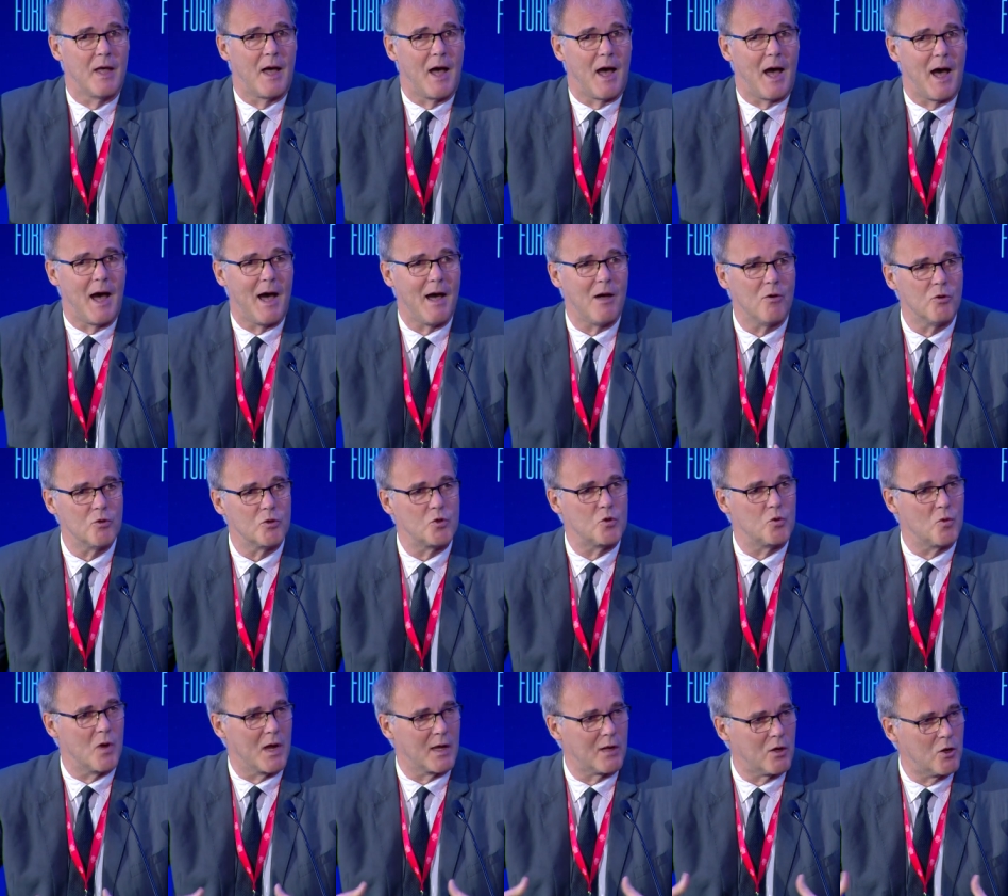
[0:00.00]
how
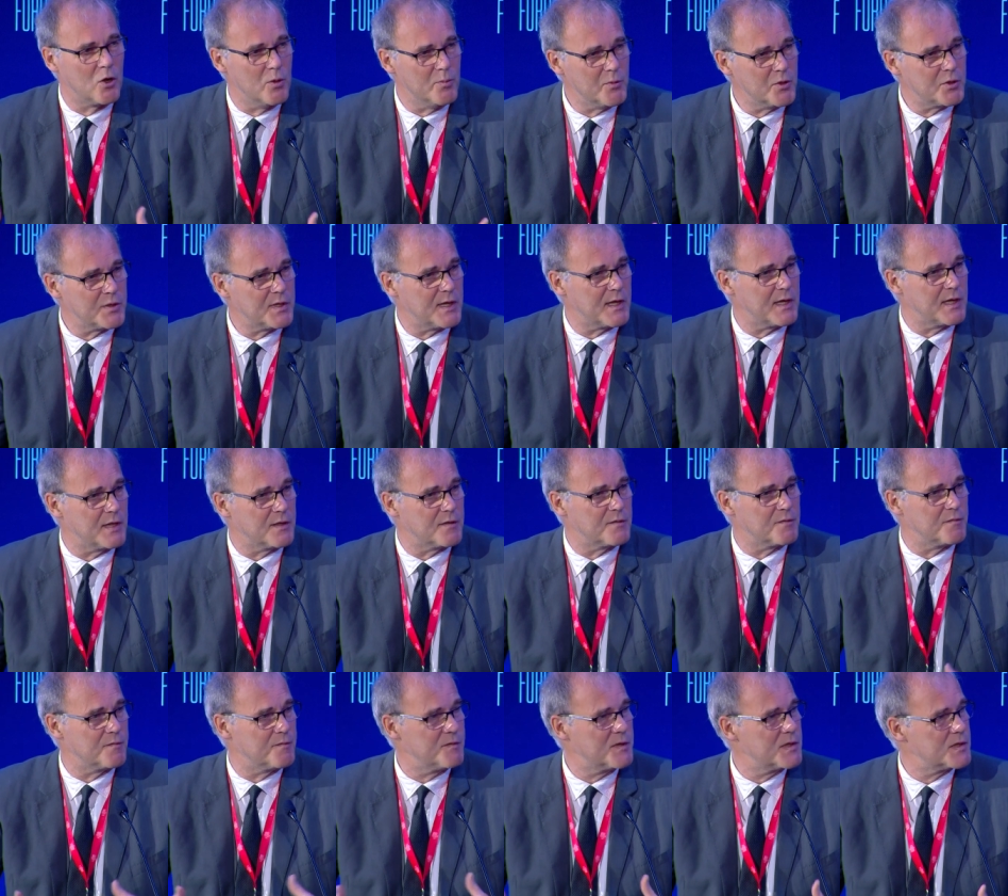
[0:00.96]
to
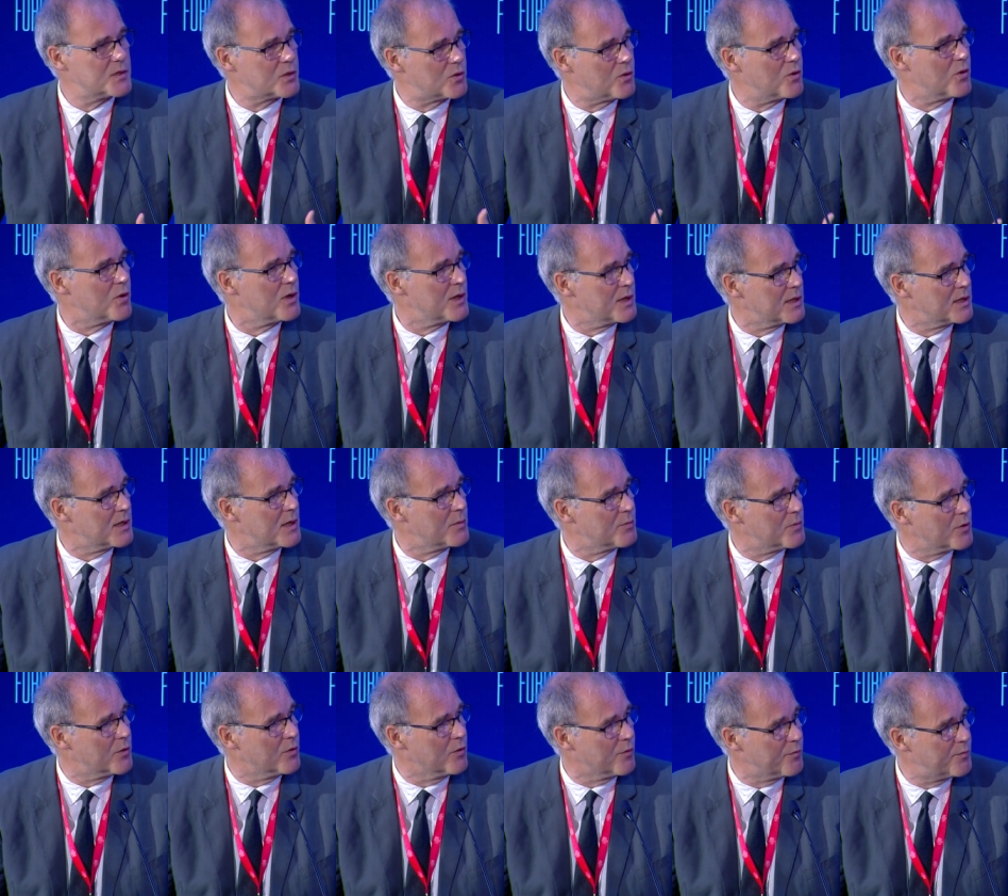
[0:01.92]
accommodate this growing
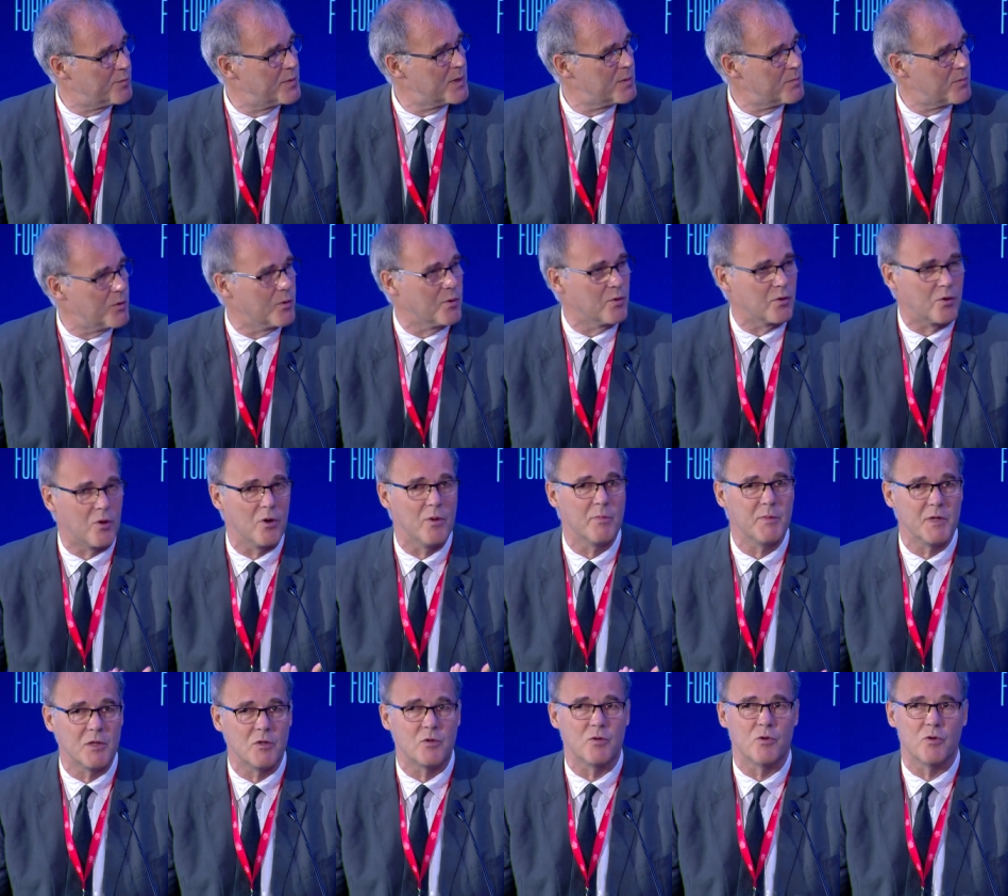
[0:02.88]
number of people
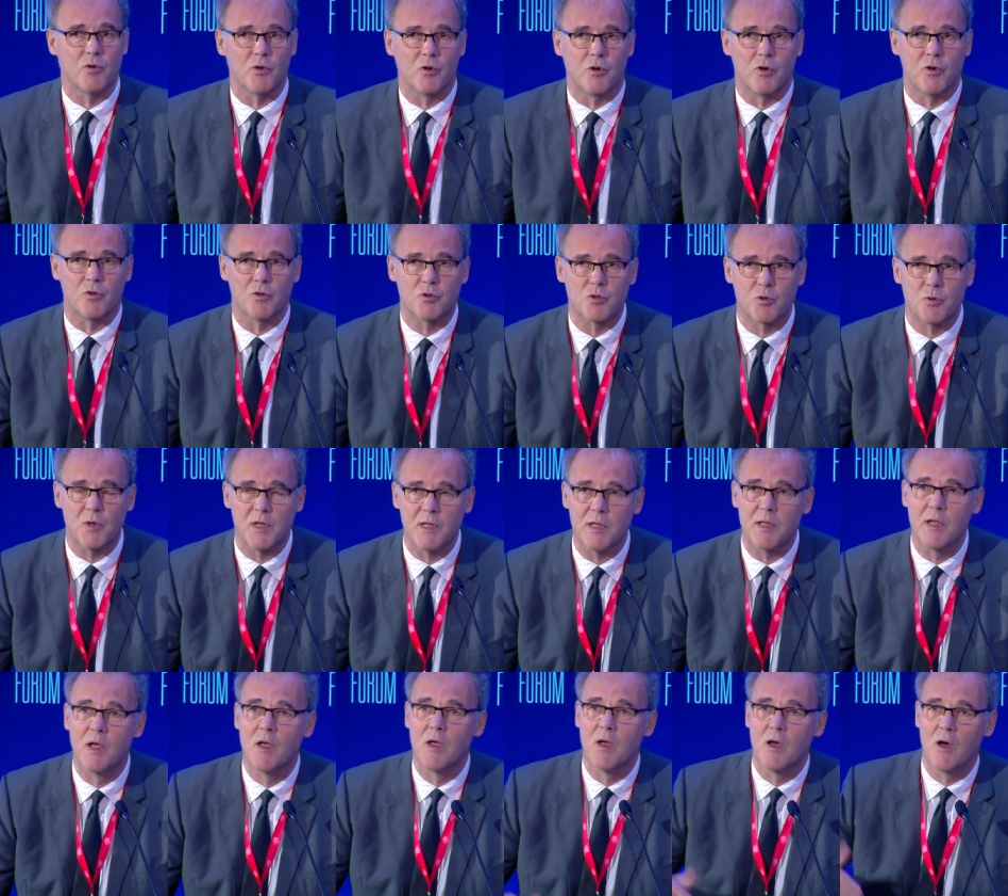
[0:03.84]
coming to your
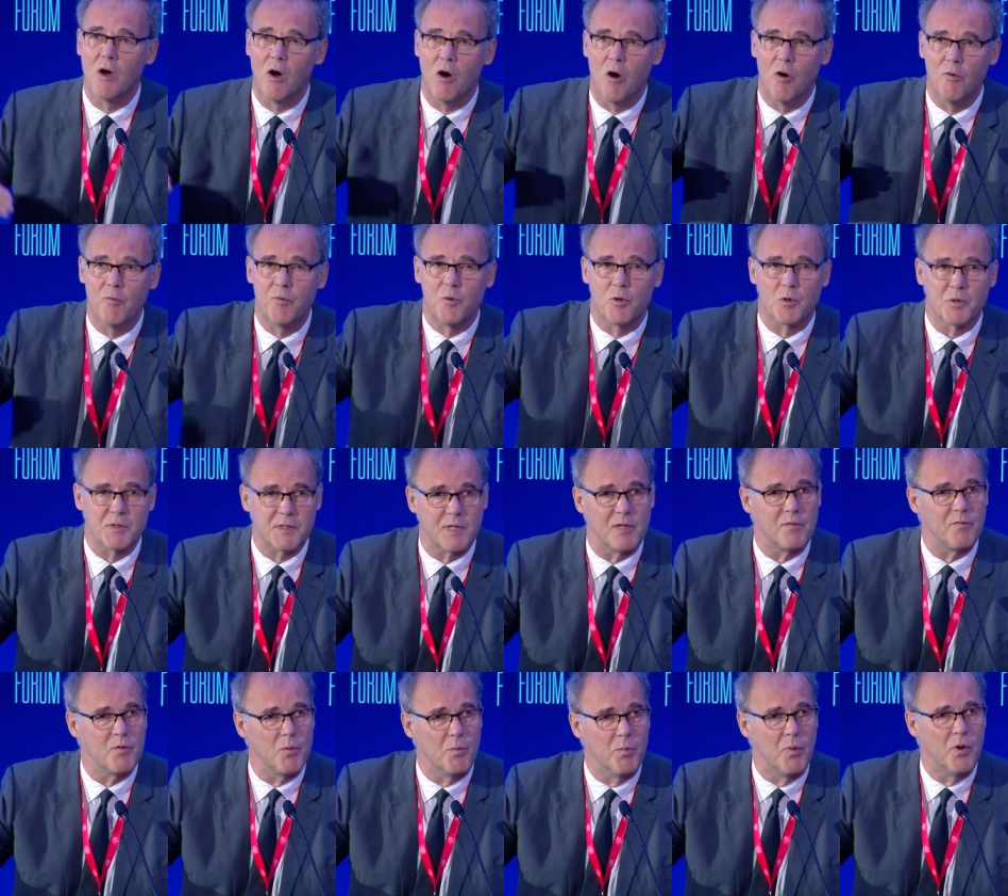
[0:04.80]
country of course
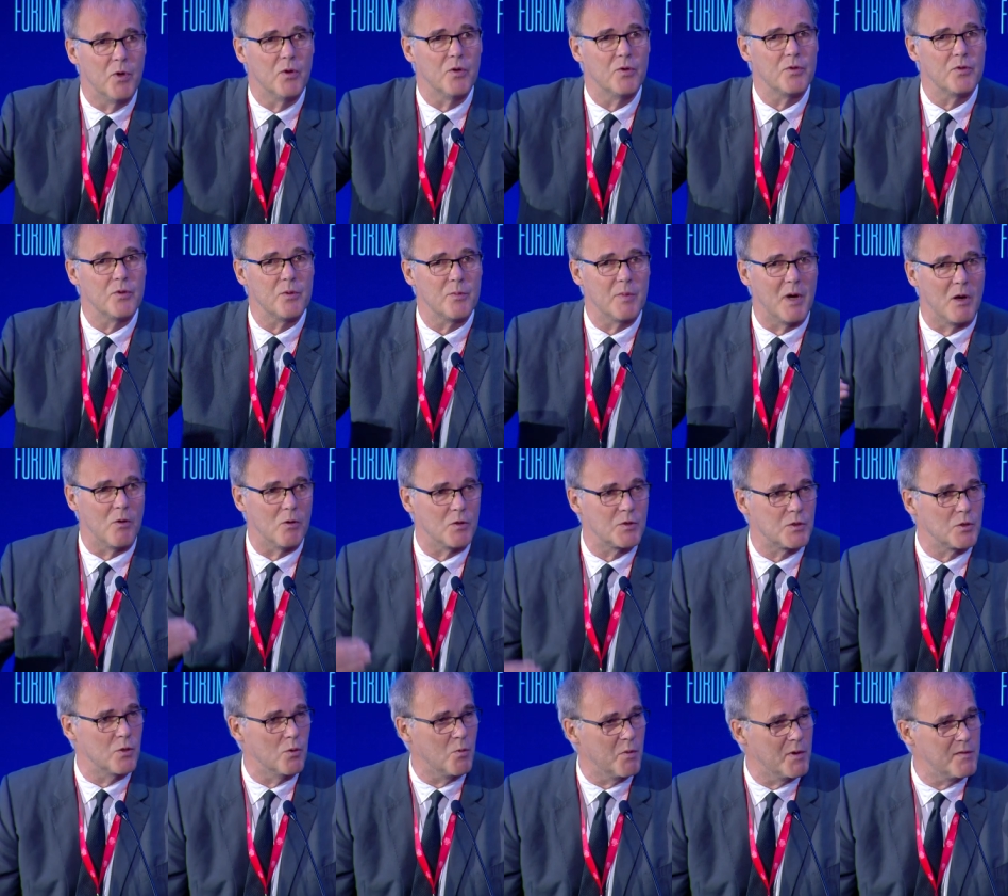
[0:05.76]
at the border, but
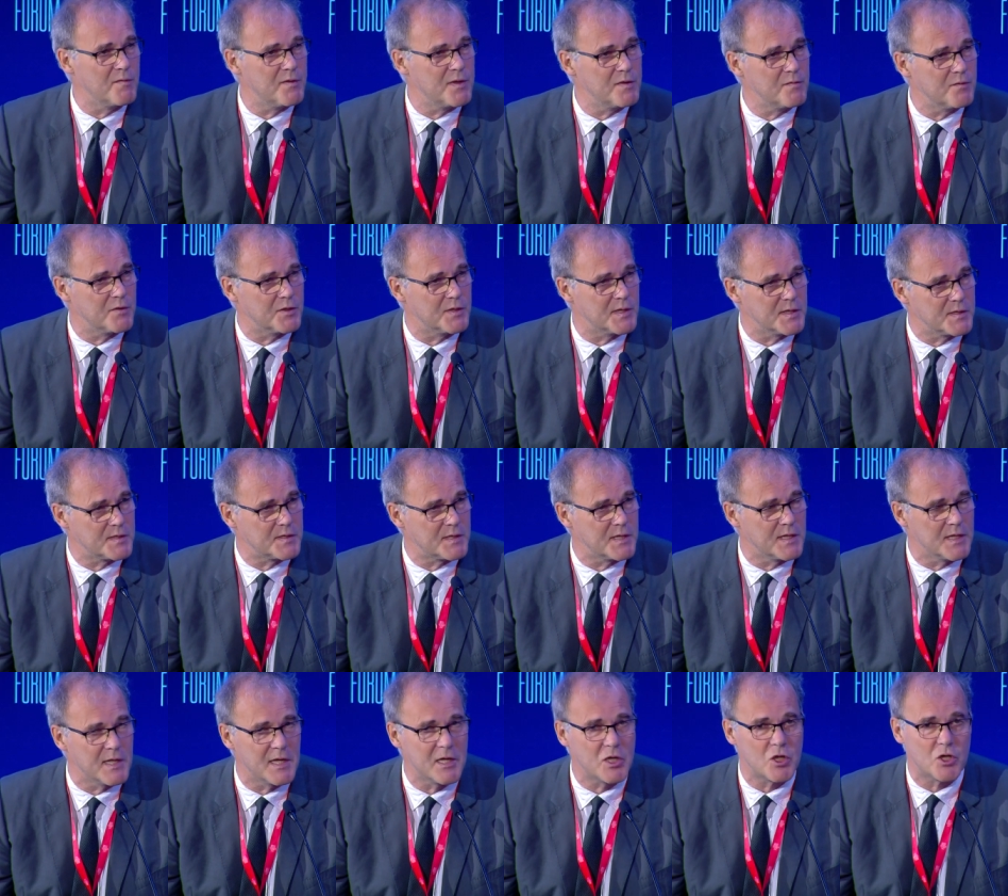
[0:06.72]
also within the
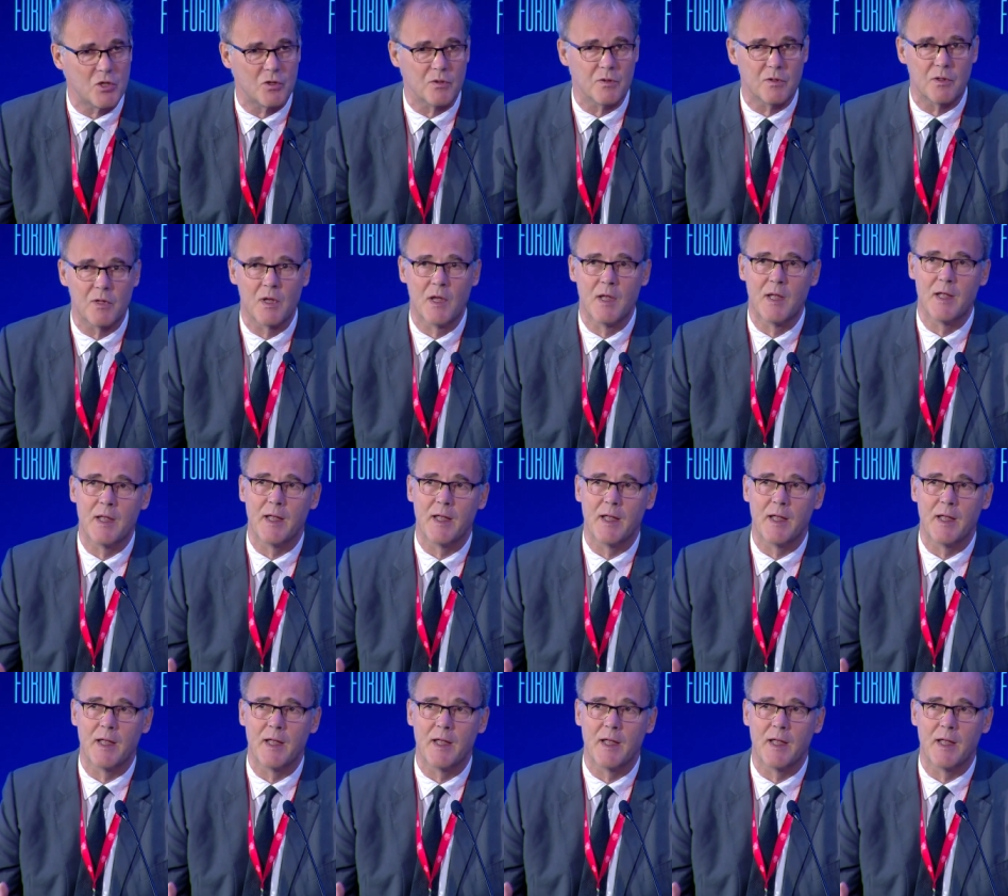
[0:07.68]
destination.